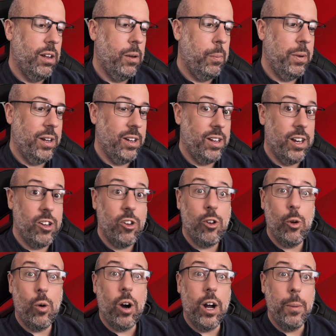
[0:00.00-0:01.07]
because they're
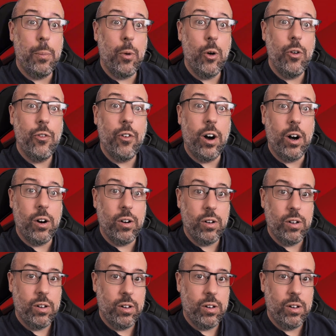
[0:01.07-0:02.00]
so high profile.